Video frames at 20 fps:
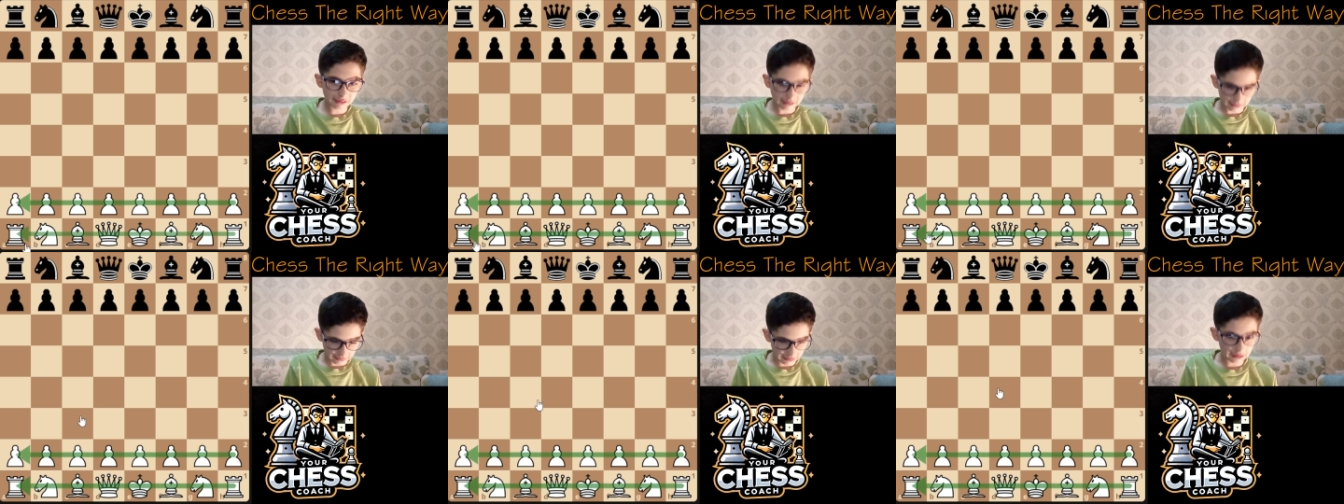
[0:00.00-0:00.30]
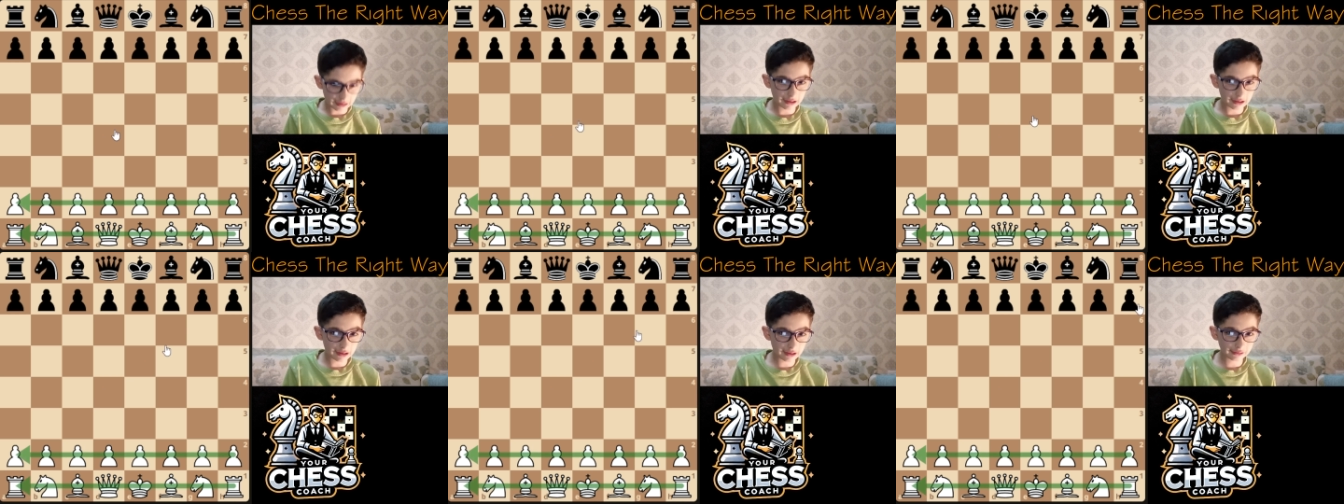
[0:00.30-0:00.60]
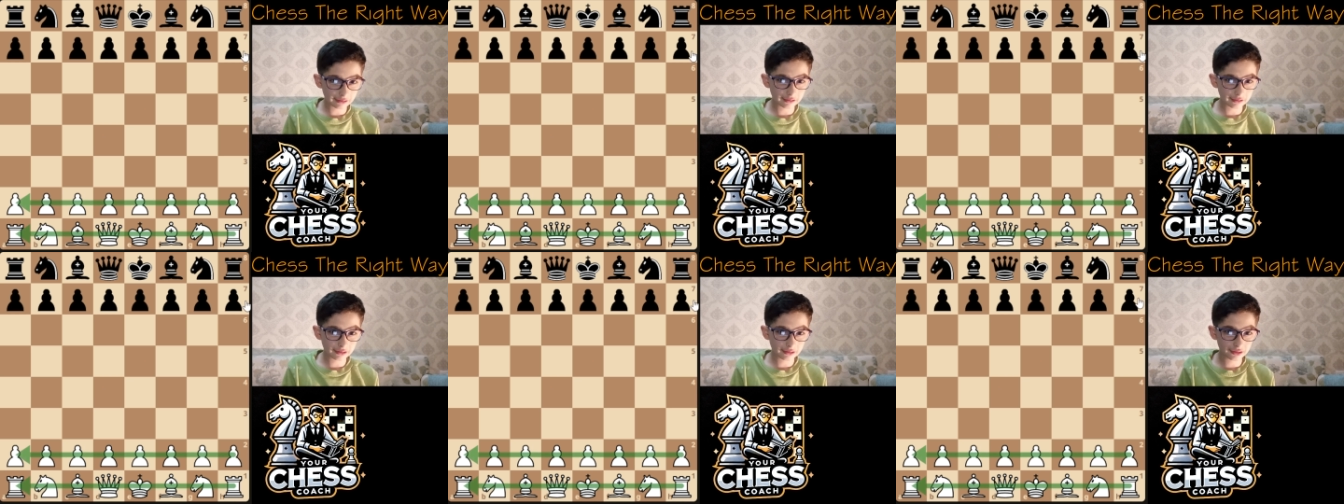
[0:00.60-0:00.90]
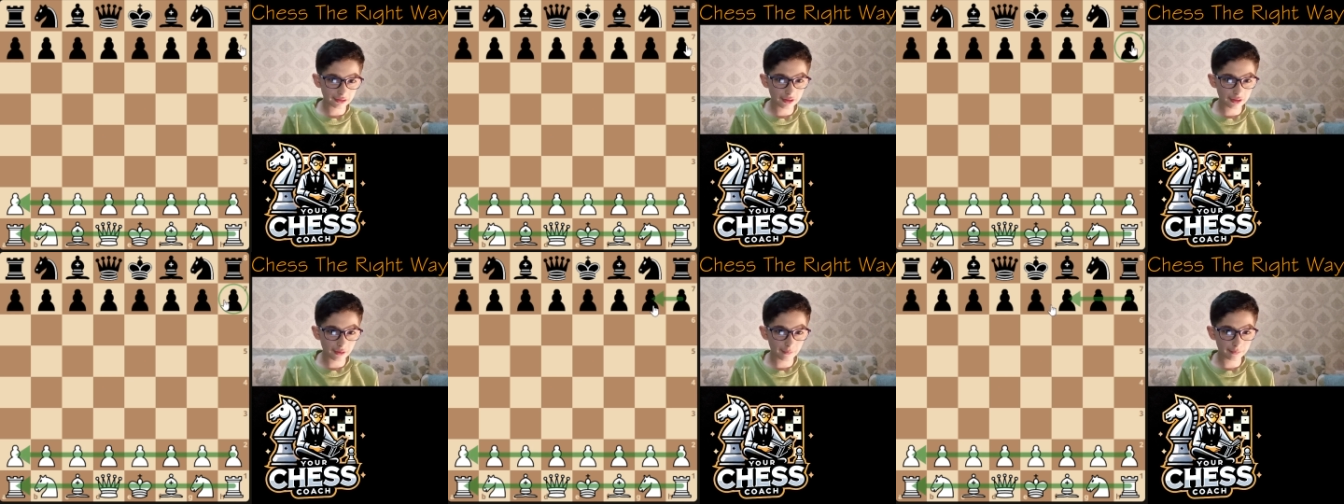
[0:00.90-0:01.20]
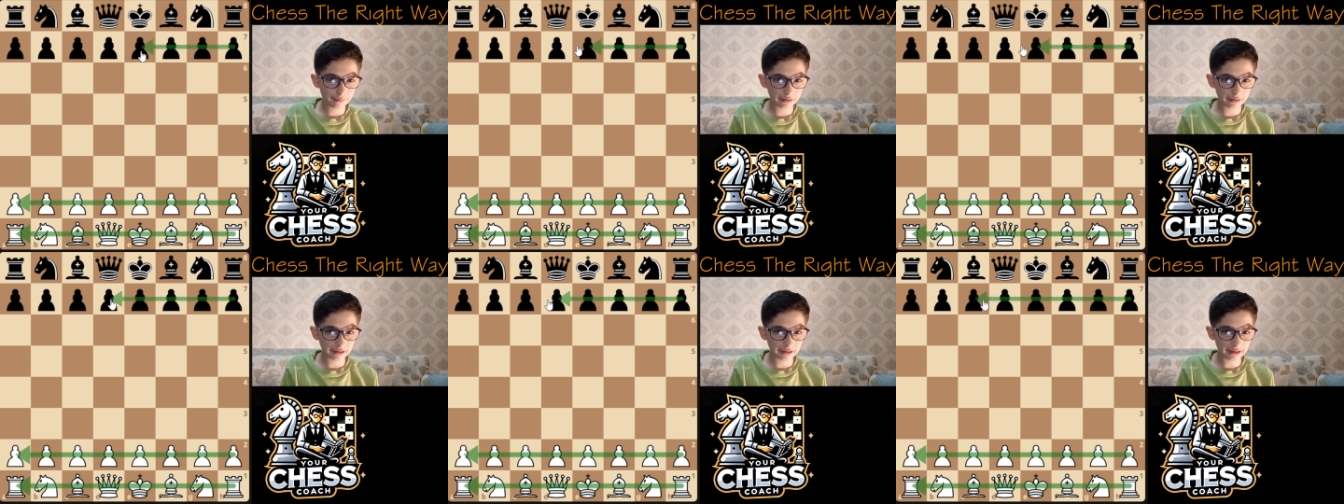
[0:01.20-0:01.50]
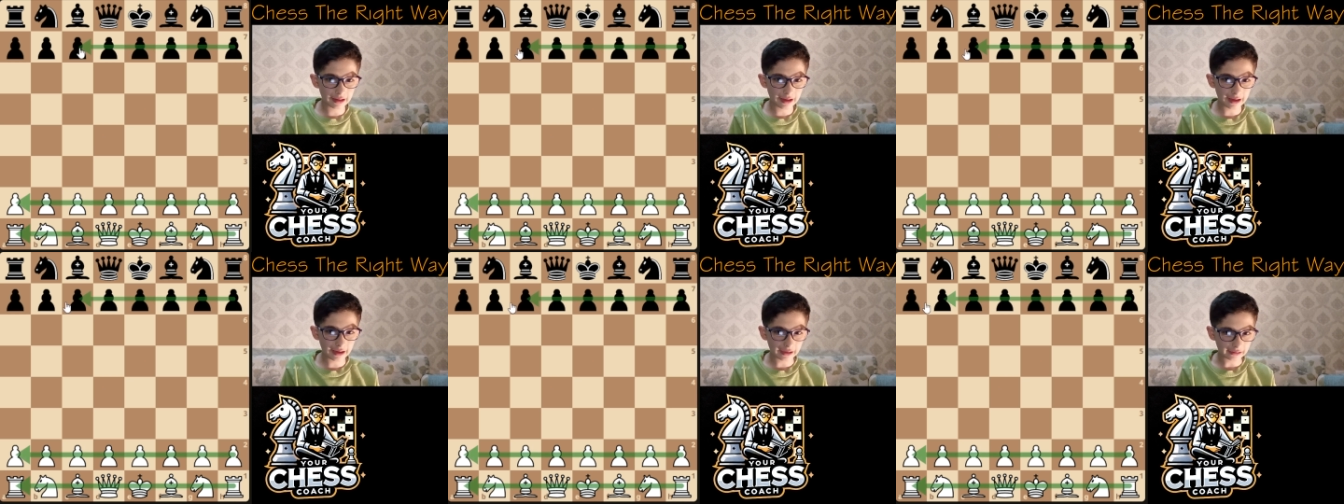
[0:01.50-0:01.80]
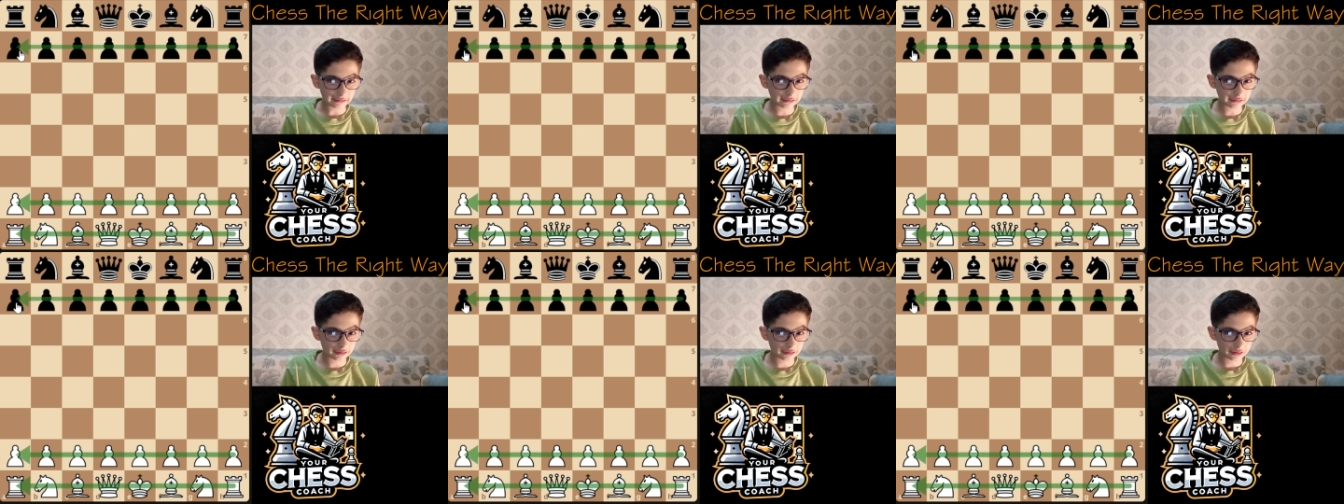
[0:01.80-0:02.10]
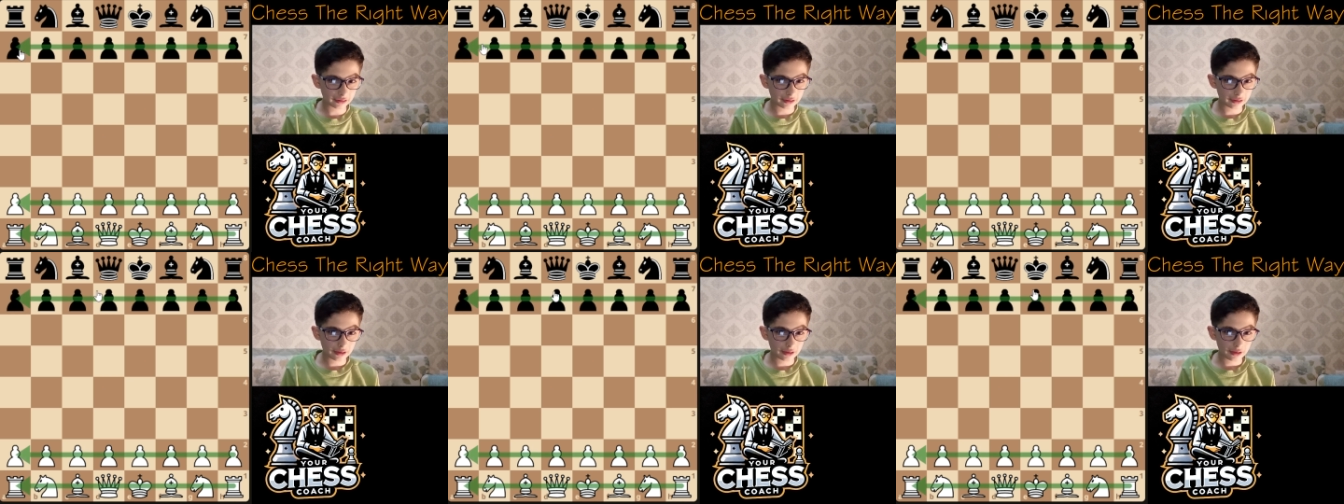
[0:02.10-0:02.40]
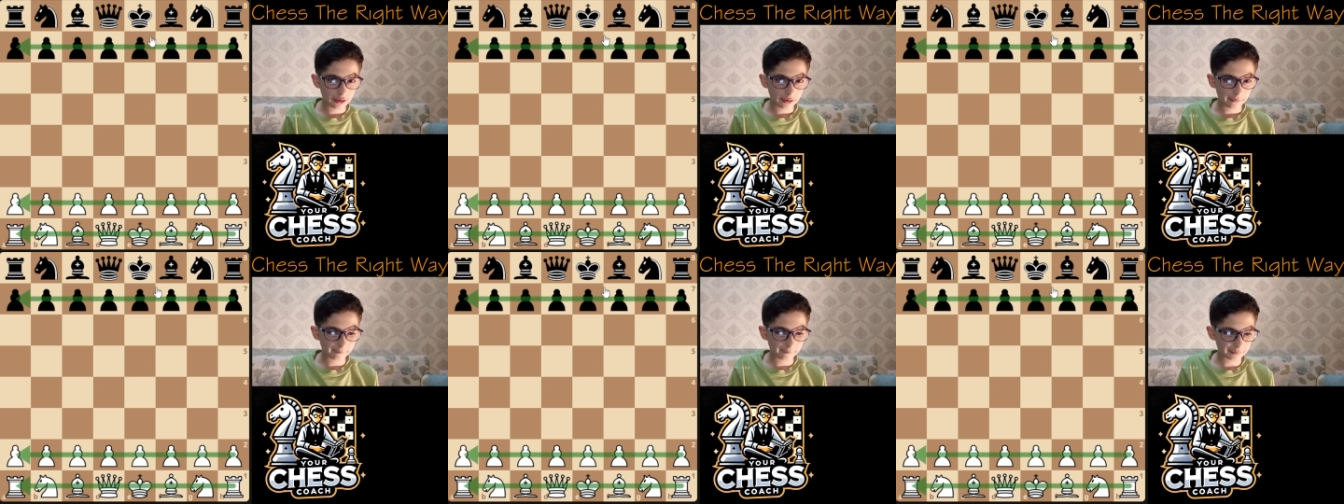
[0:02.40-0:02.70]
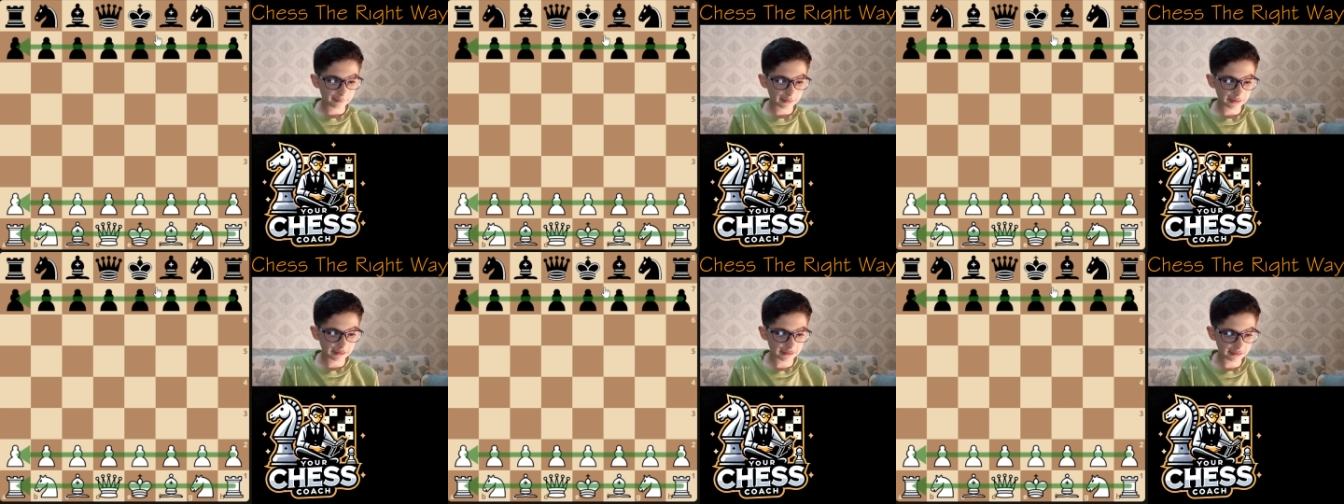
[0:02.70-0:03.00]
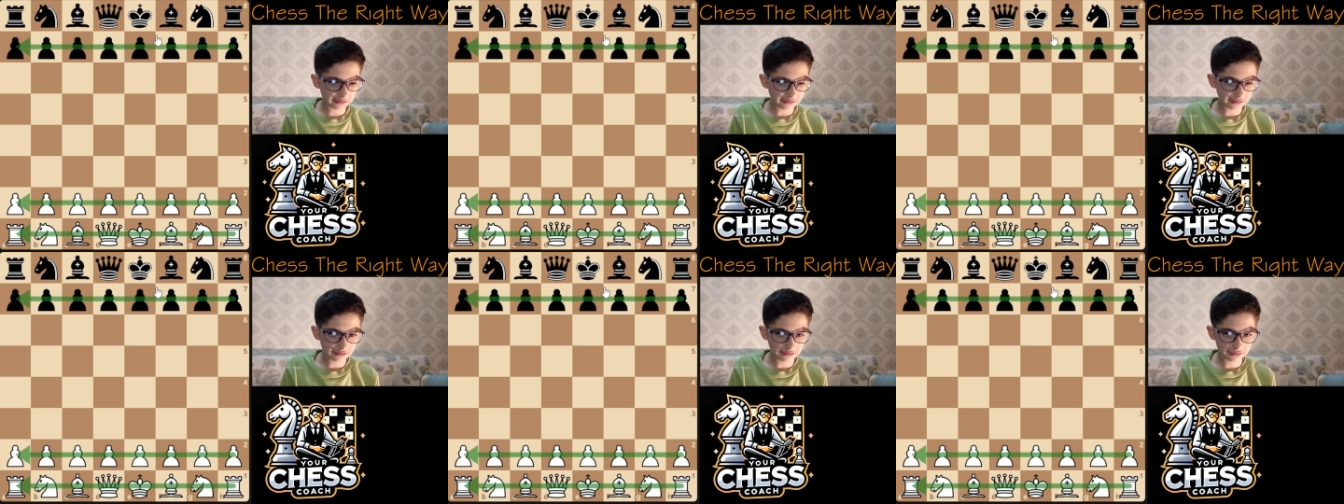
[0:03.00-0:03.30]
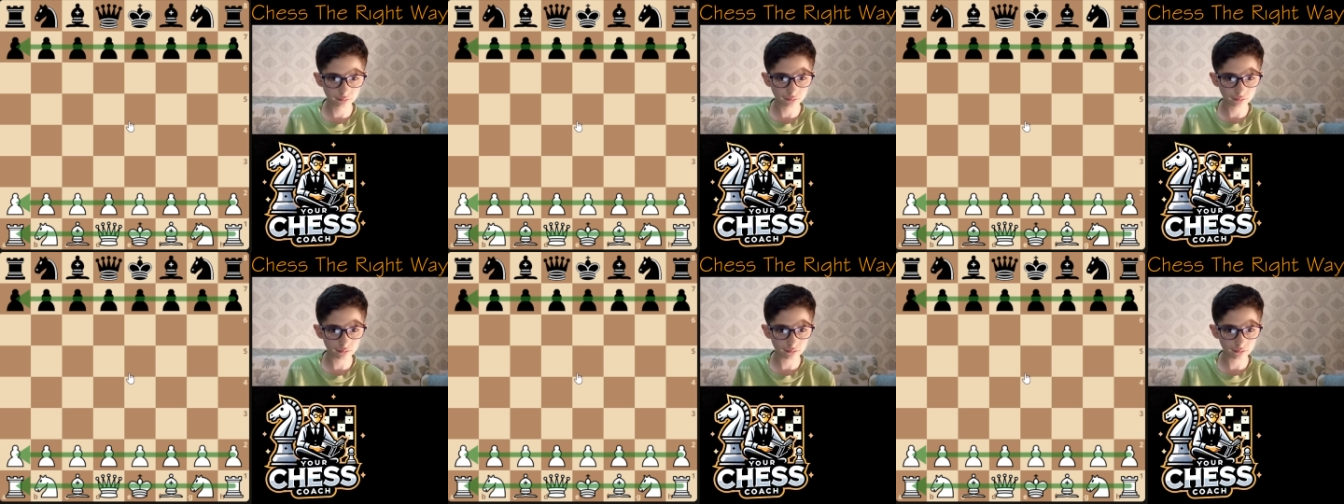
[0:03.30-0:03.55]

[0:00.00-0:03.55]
and the black pieces.